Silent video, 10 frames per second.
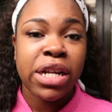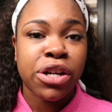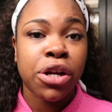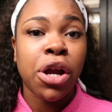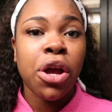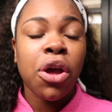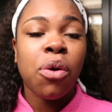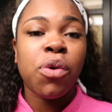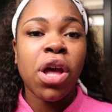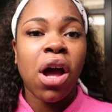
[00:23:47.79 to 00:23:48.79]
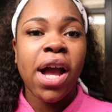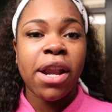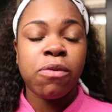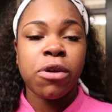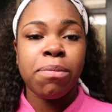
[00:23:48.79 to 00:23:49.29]
dinner. We all
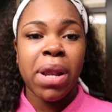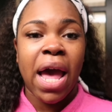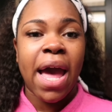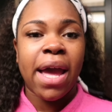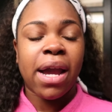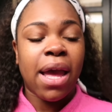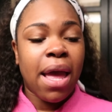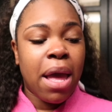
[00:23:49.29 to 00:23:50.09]
gotta wear black.